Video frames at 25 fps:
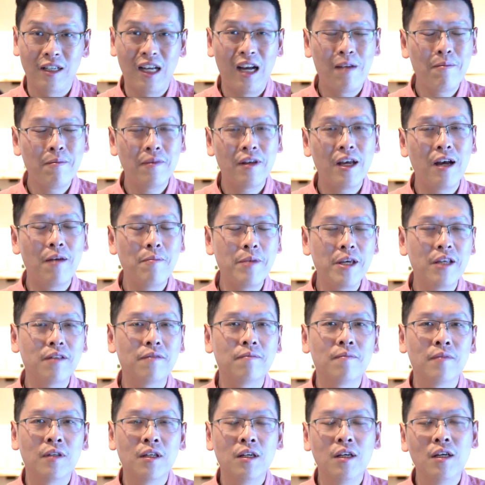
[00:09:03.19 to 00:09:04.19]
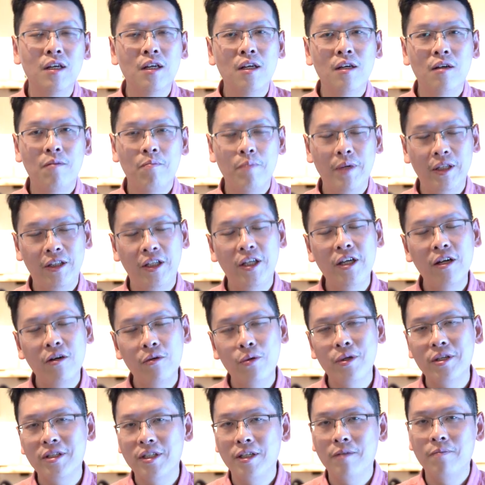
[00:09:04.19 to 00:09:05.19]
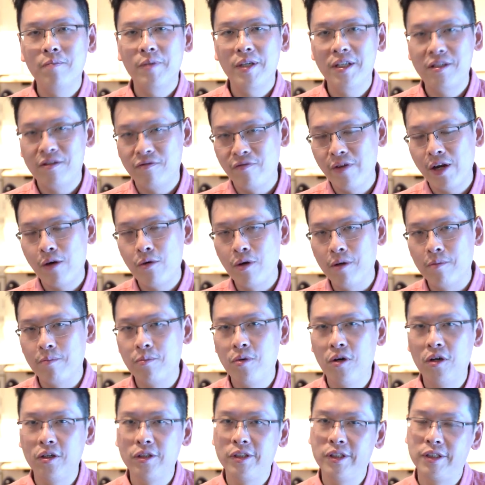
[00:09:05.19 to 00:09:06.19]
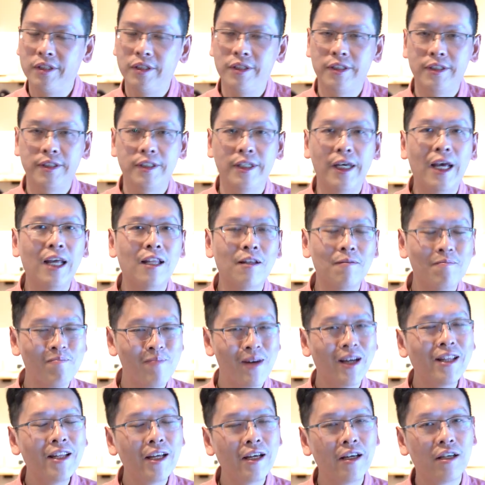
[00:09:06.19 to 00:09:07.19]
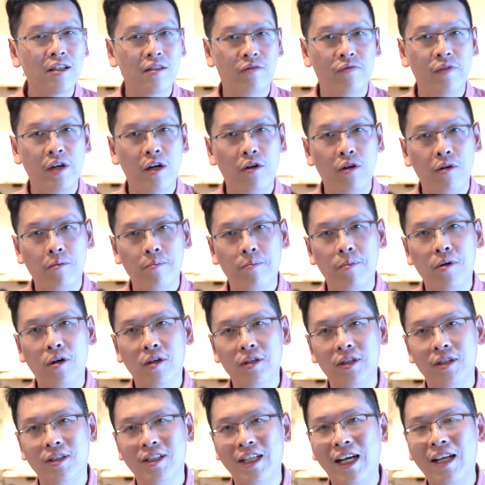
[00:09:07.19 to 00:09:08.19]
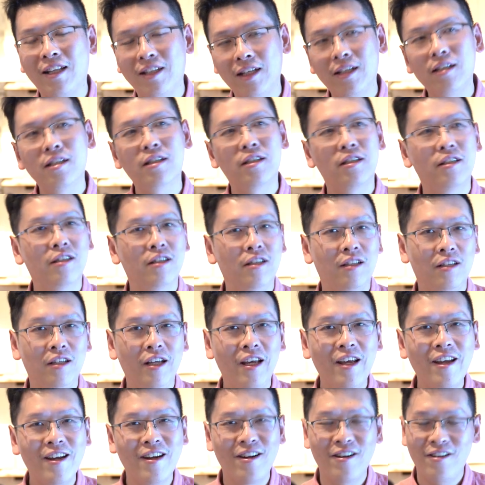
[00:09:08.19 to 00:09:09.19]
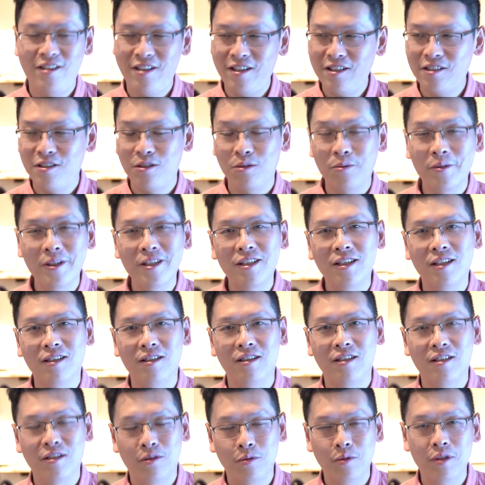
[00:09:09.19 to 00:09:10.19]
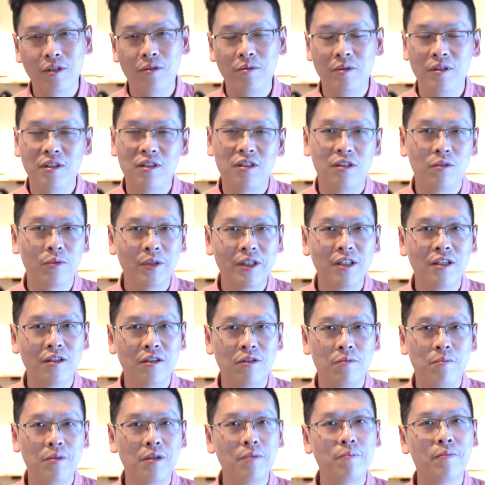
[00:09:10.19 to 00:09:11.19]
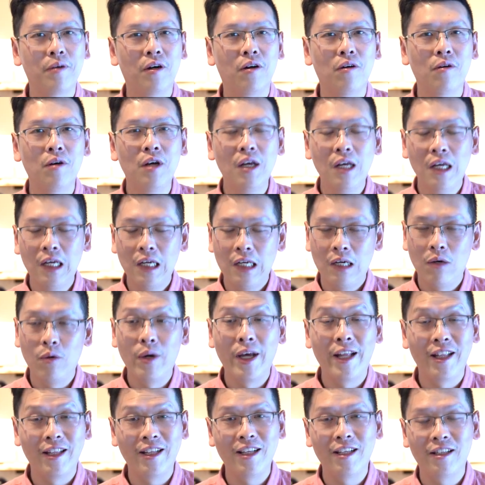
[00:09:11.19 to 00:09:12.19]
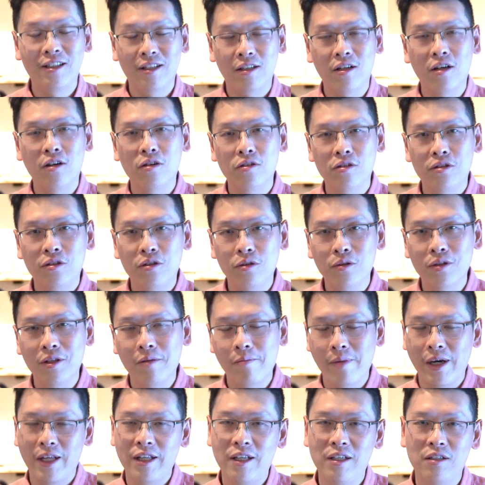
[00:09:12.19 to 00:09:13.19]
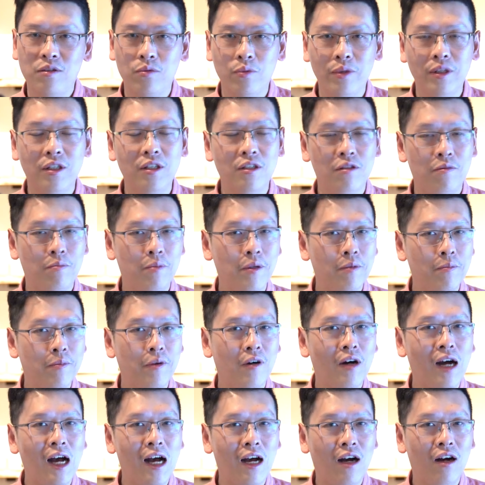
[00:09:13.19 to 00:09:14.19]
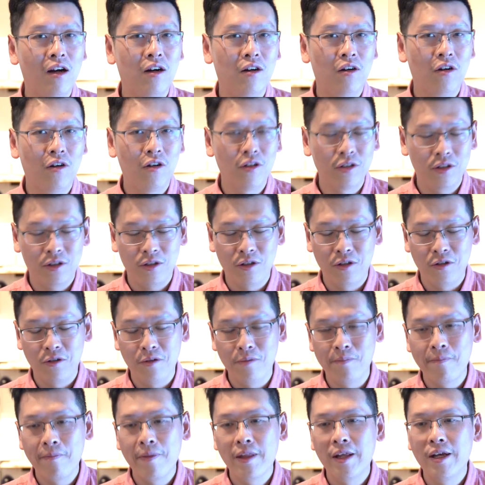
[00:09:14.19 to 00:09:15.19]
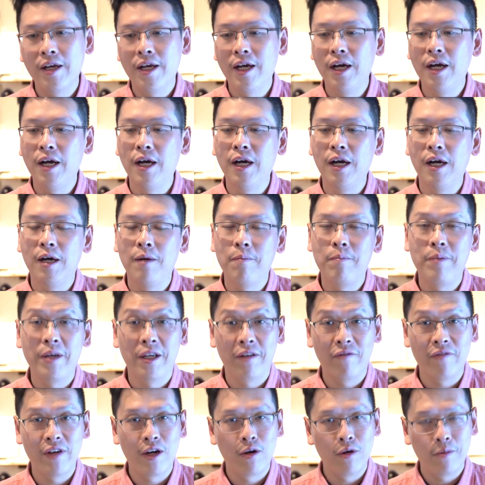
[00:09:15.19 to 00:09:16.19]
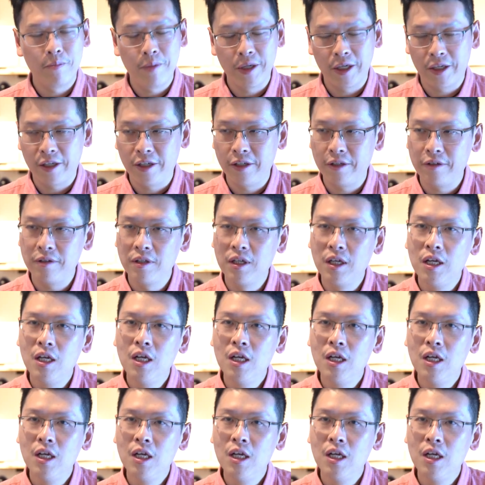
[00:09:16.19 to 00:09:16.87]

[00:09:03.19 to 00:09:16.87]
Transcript: I mean, materialism is very important, and money is very important. I think here in Sweden, the Swedish people, when it goes to the money, Swedish people are also very picky.